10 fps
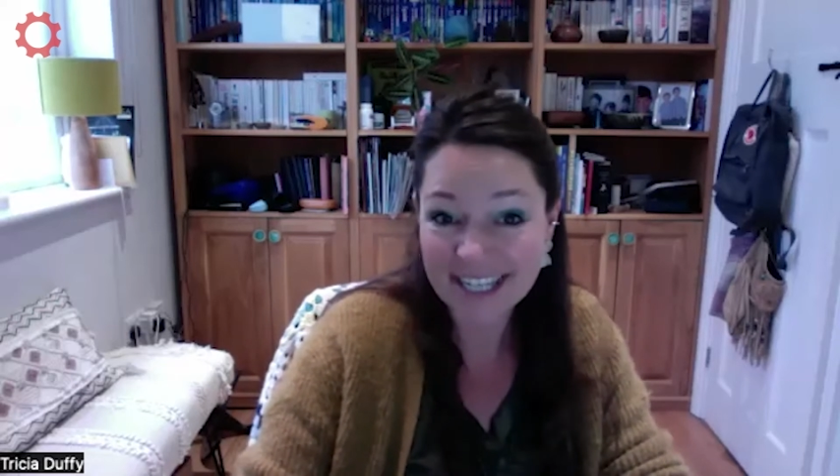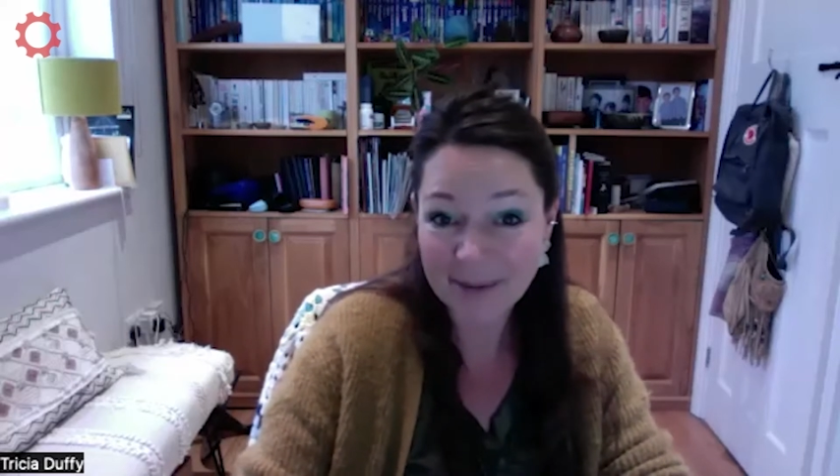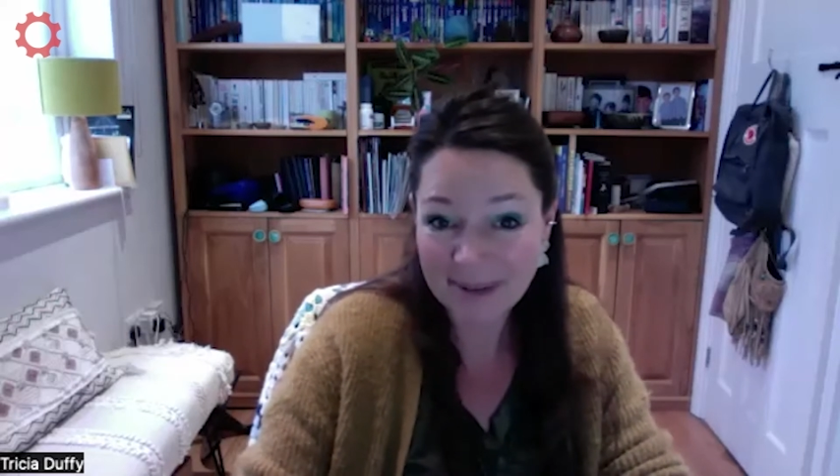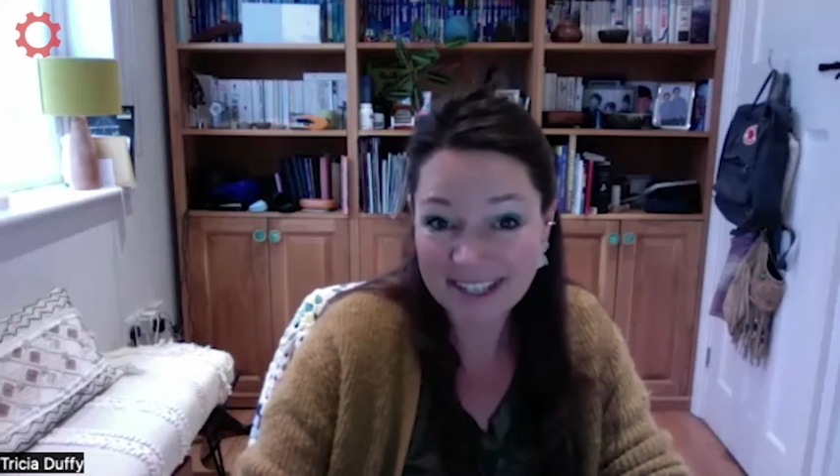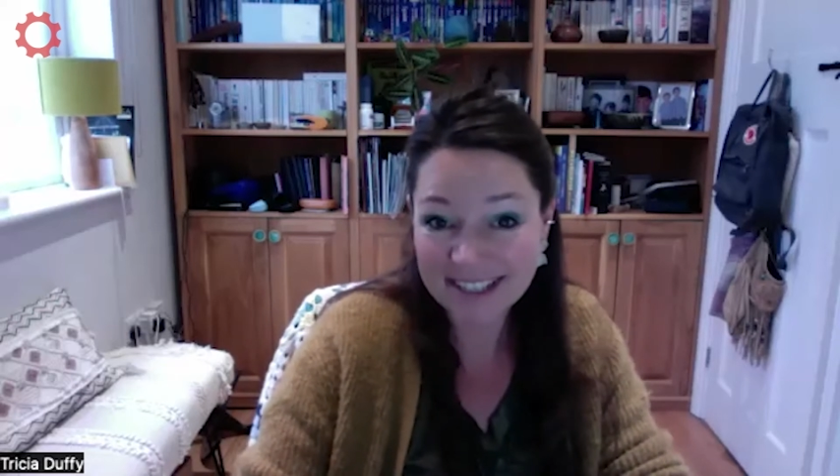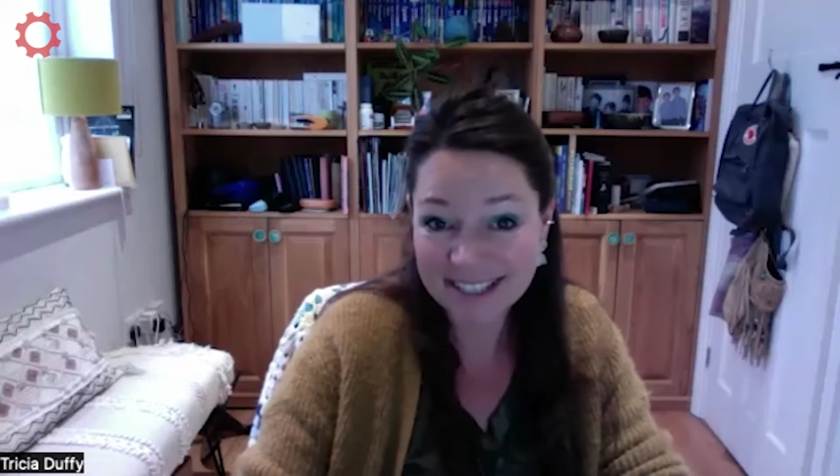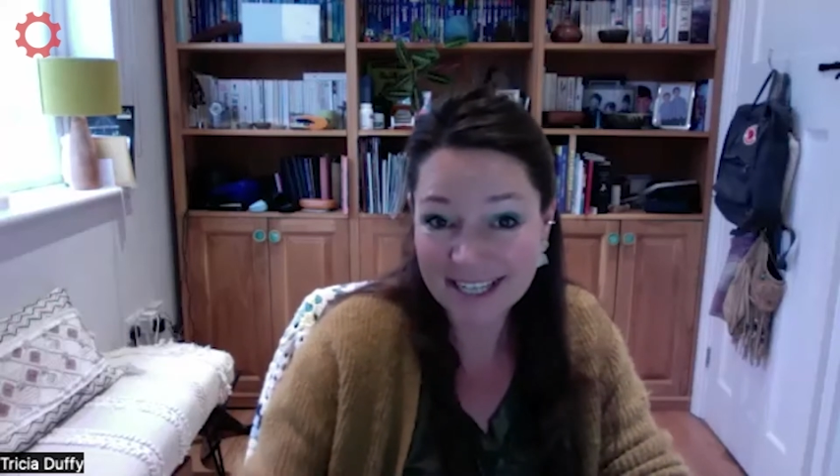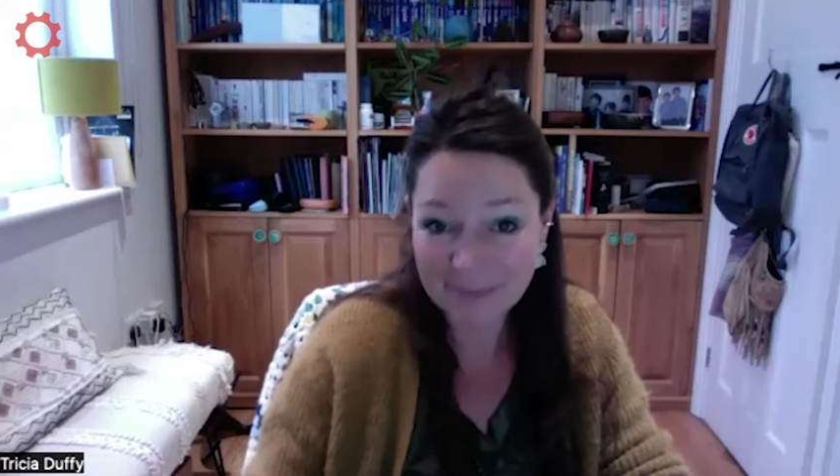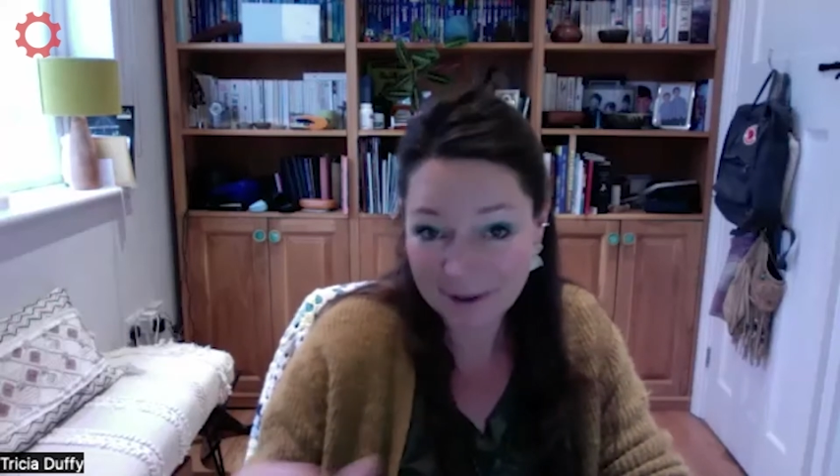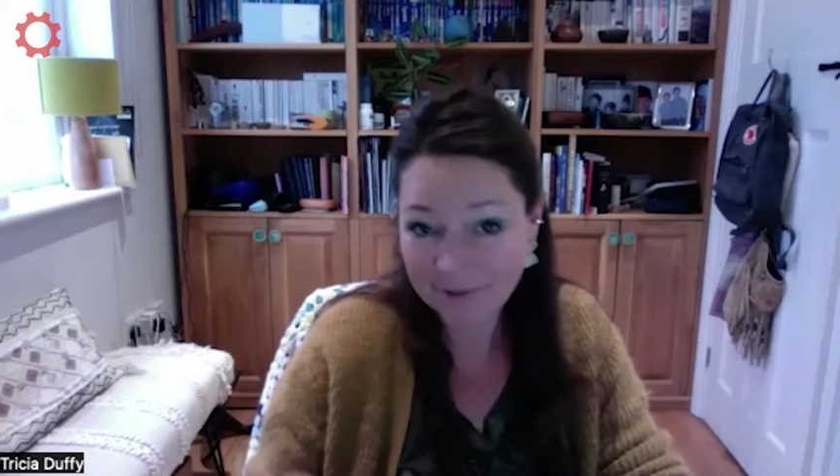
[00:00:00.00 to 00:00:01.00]
I managed to
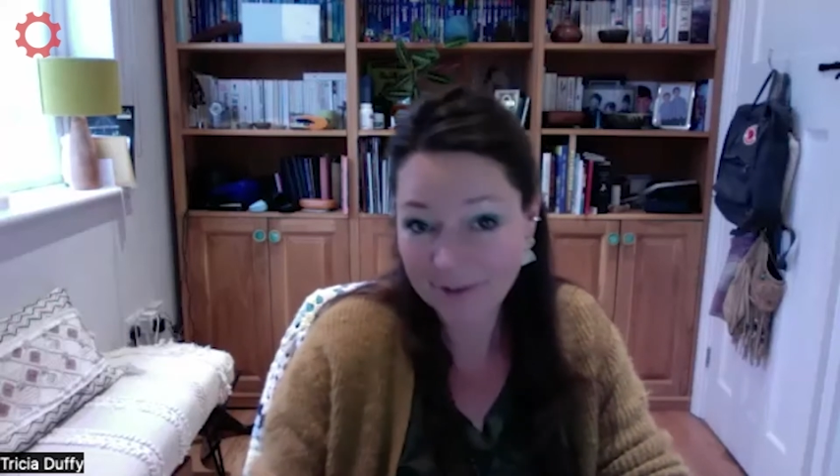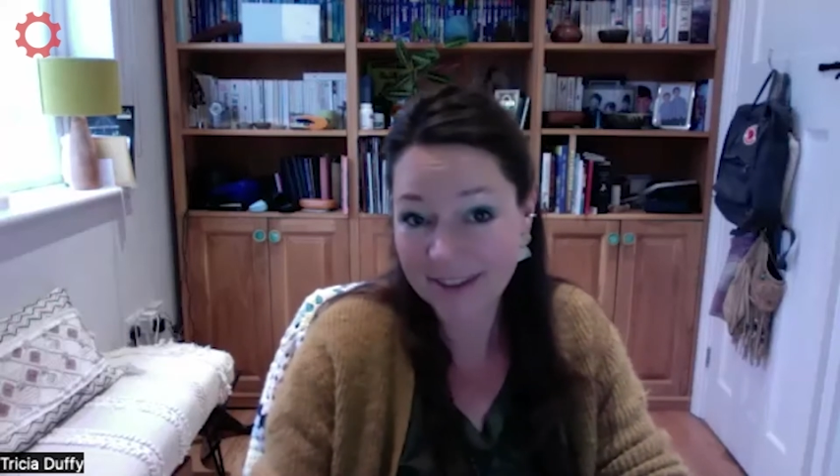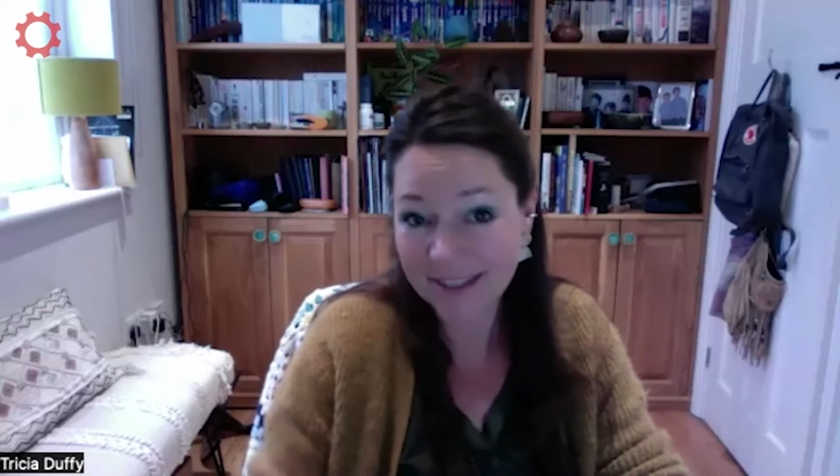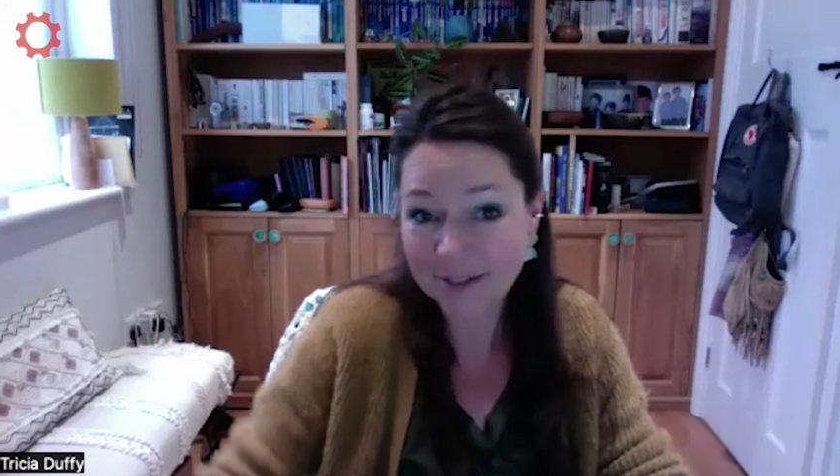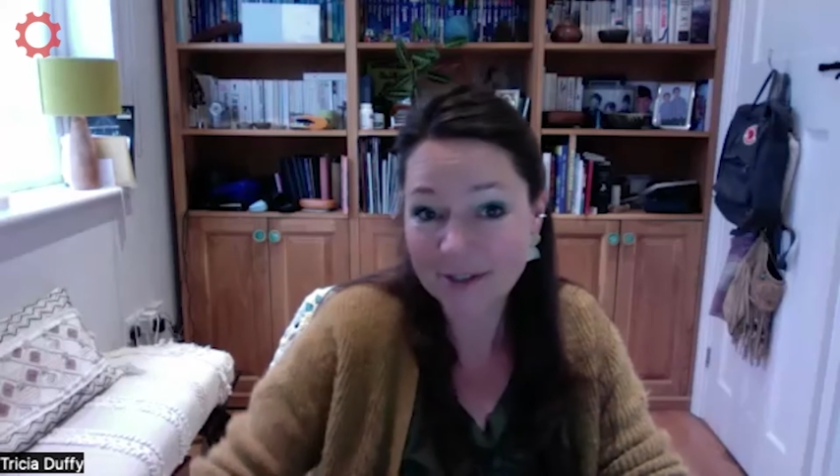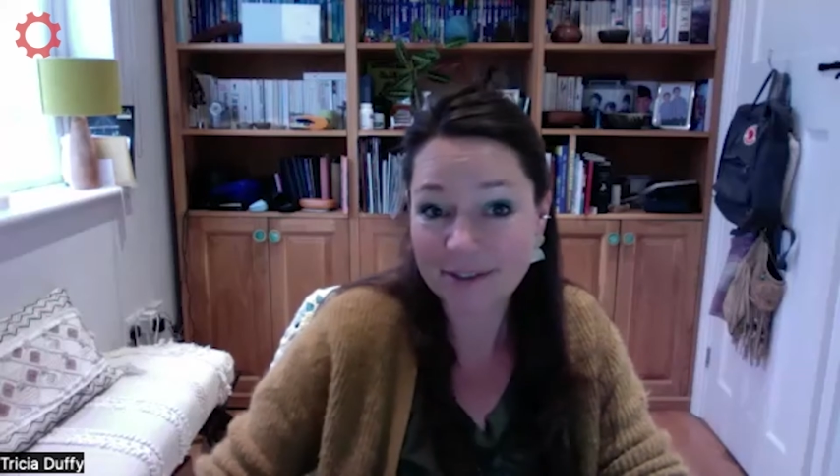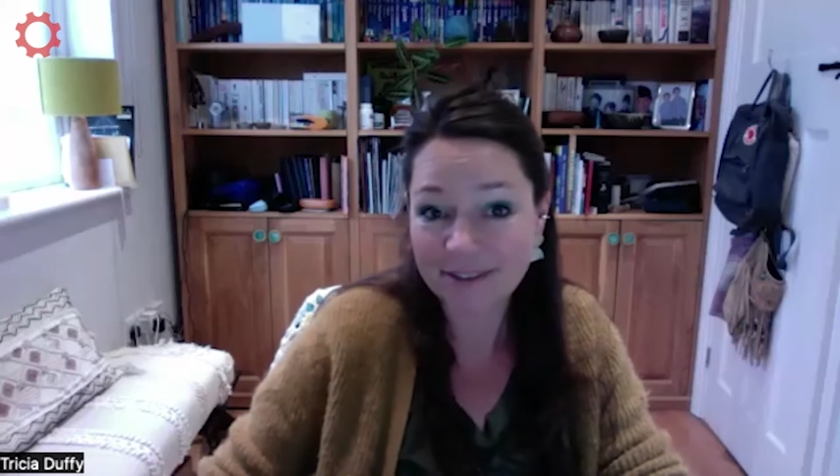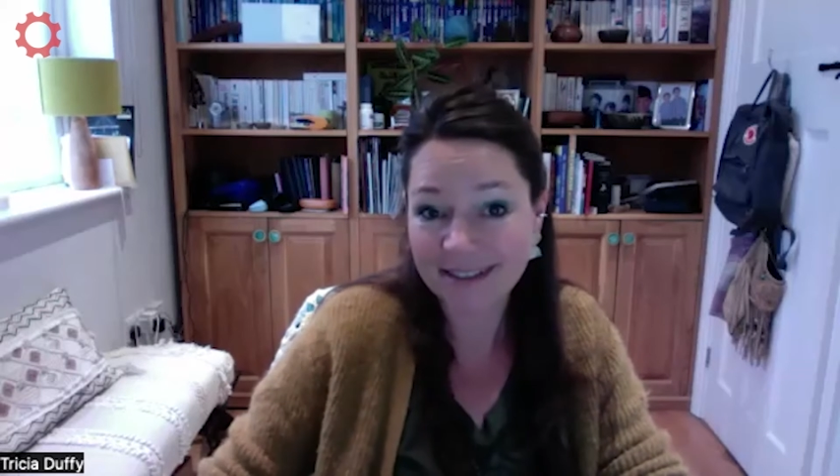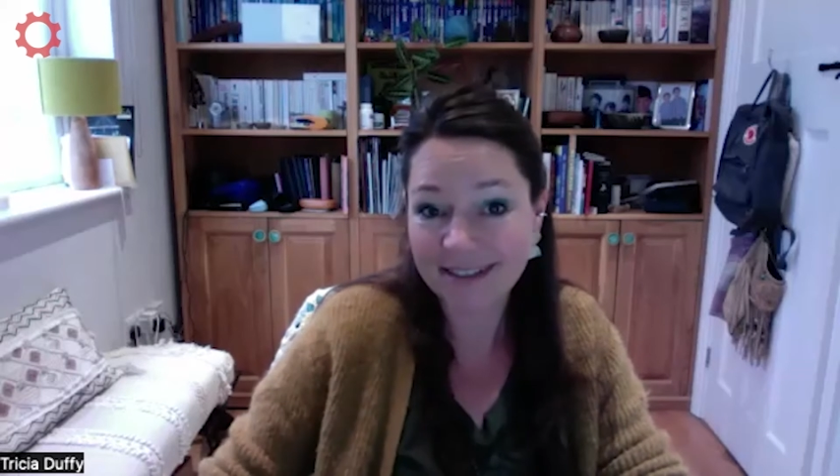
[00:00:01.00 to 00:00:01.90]
get my foot in the door and,